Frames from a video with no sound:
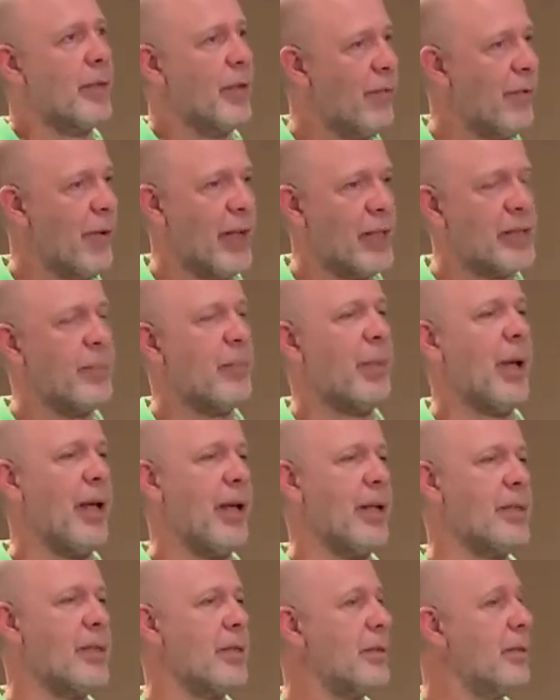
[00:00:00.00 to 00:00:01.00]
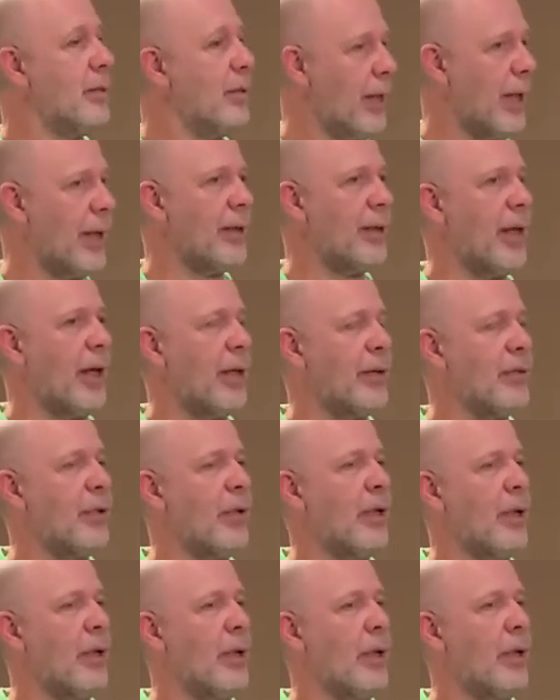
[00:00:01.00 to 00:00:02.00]
fast-paced, like that,
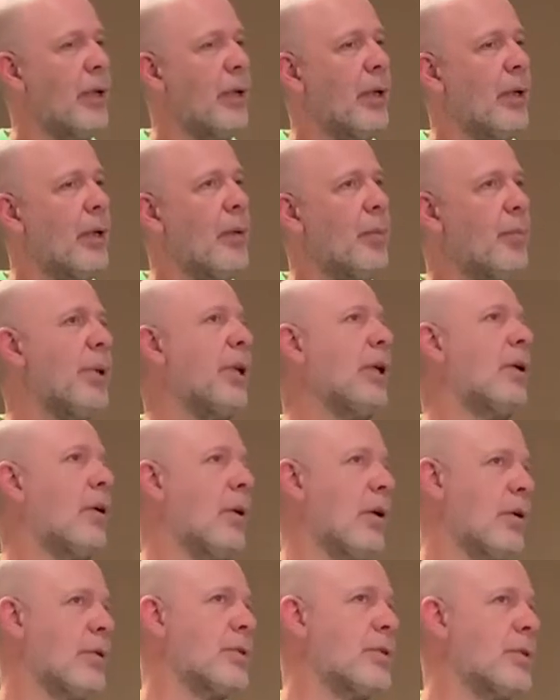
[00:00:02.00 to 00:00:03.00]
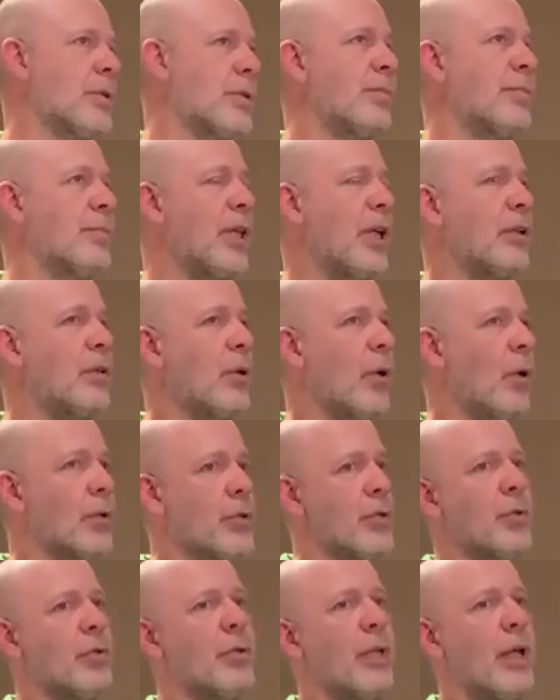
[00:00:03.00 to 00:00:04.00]
because they told
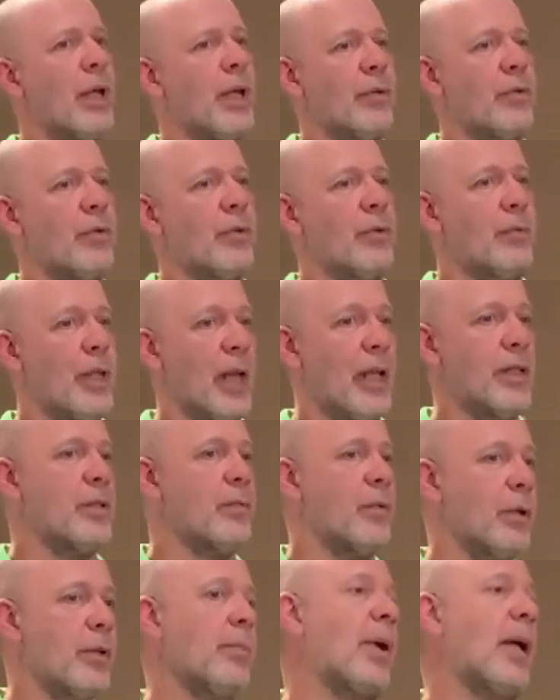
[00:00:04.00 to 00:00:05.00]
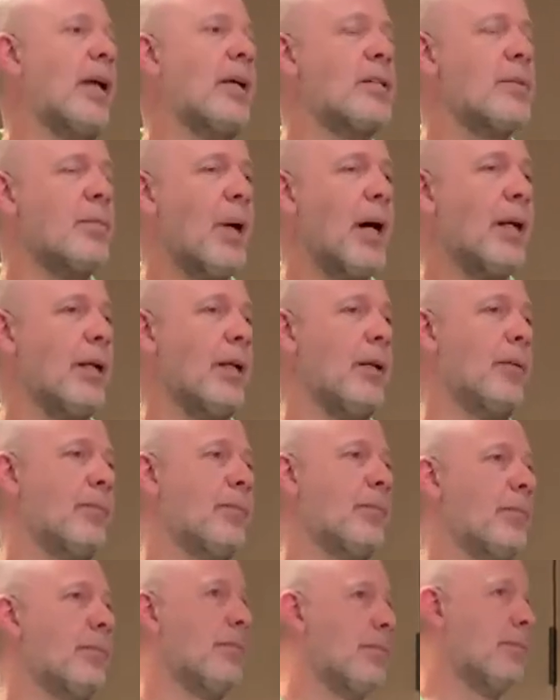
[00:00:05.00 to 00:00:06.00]
you that that's what makes money.
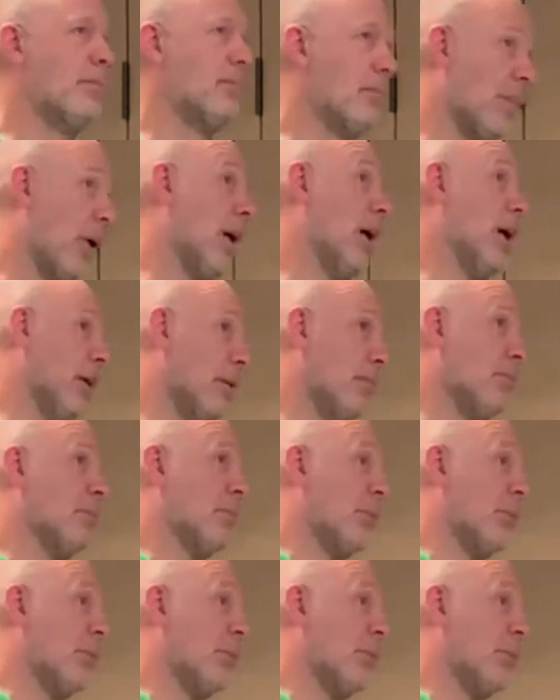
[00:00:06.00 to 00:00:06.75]
And